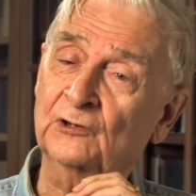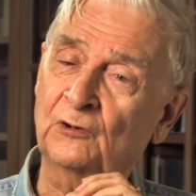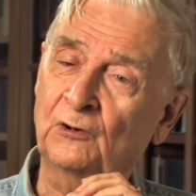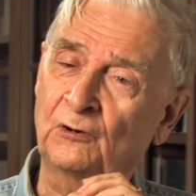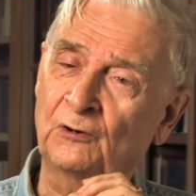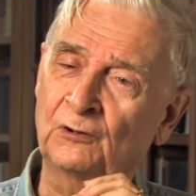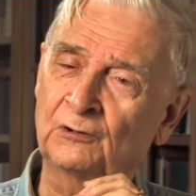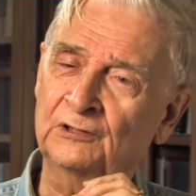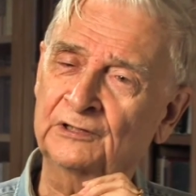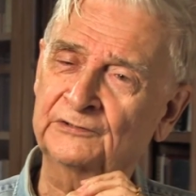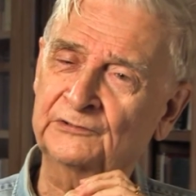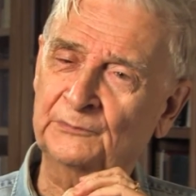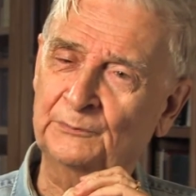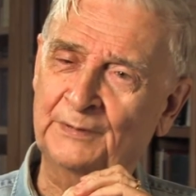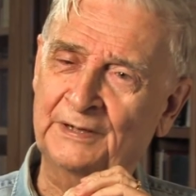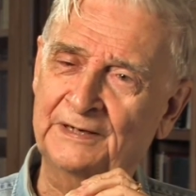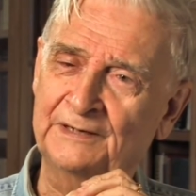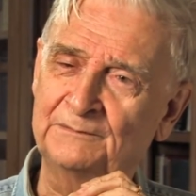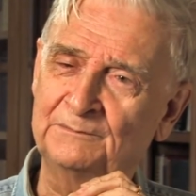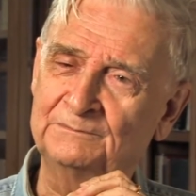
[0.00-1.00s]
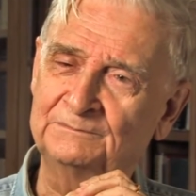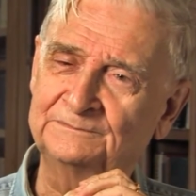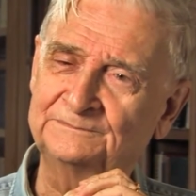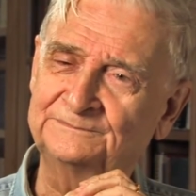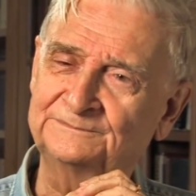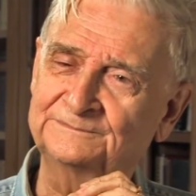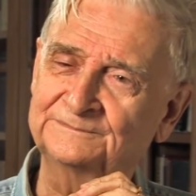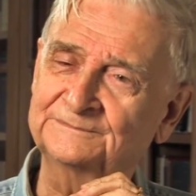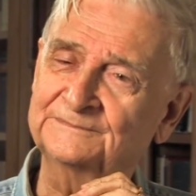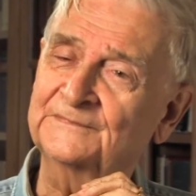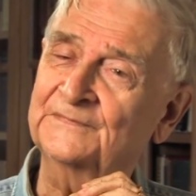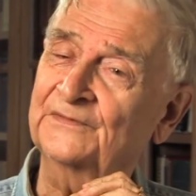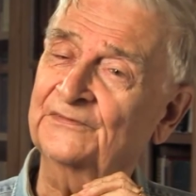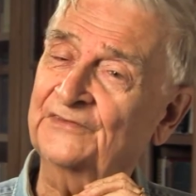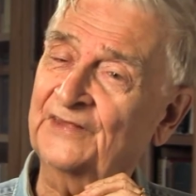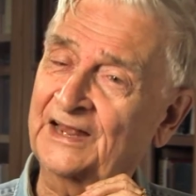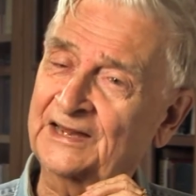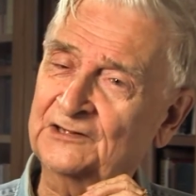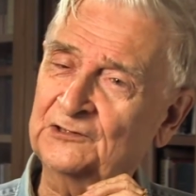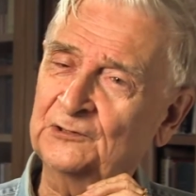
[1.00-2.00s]
call is made.
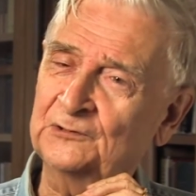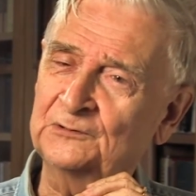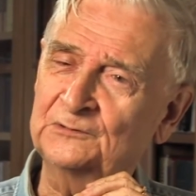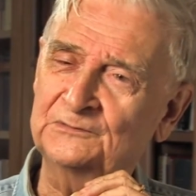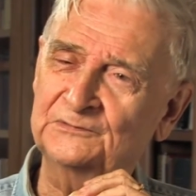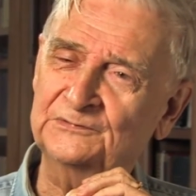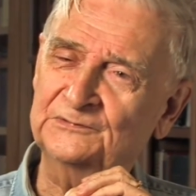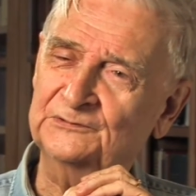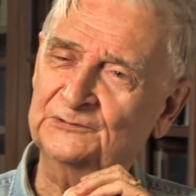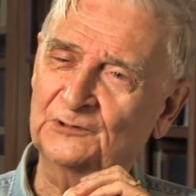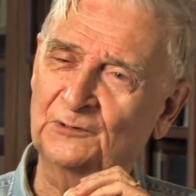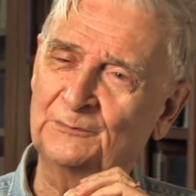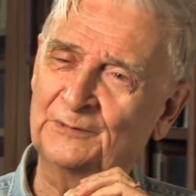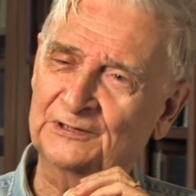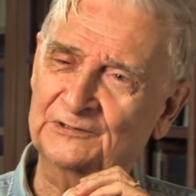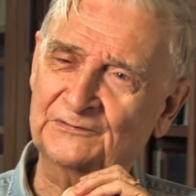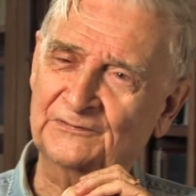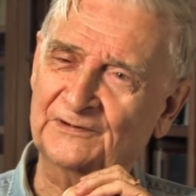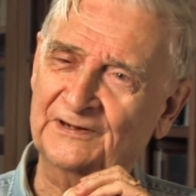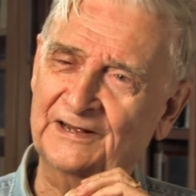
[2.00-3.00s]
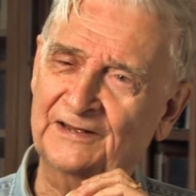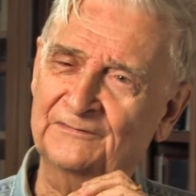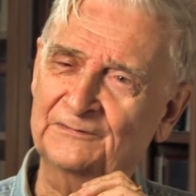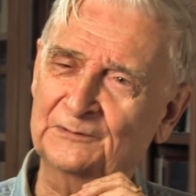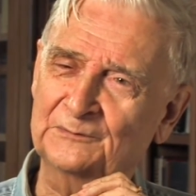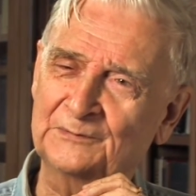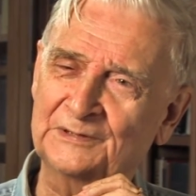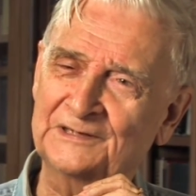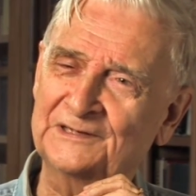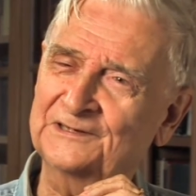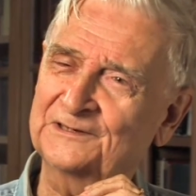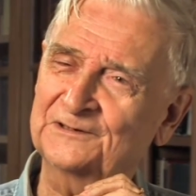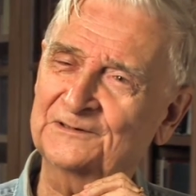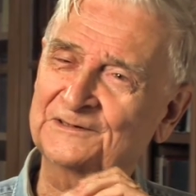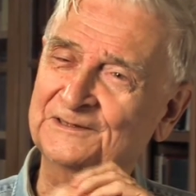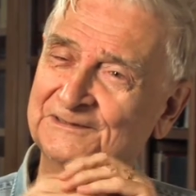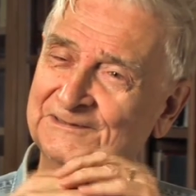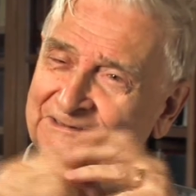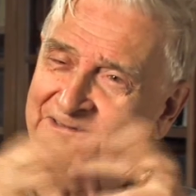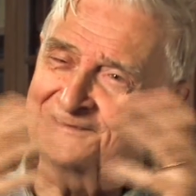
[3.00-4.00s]
Thank you so much for having me here,
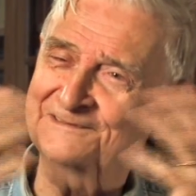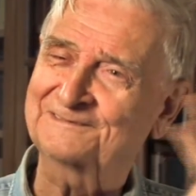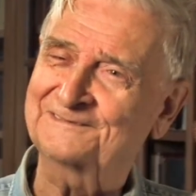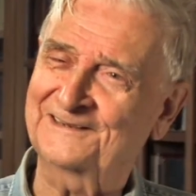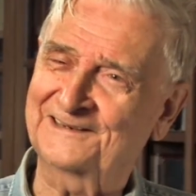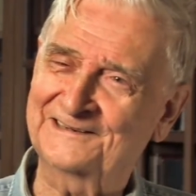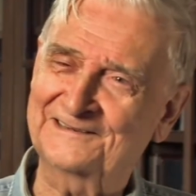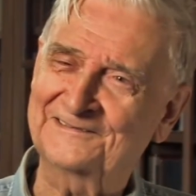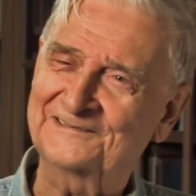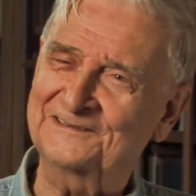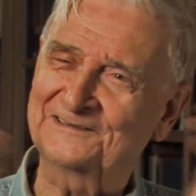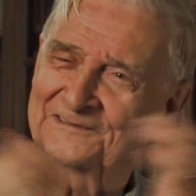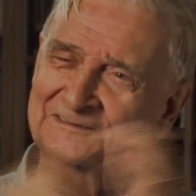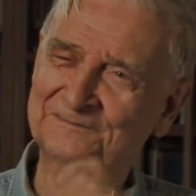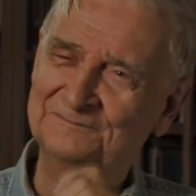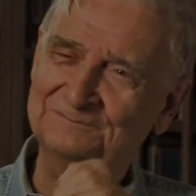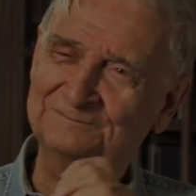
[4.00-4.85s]
at least like this.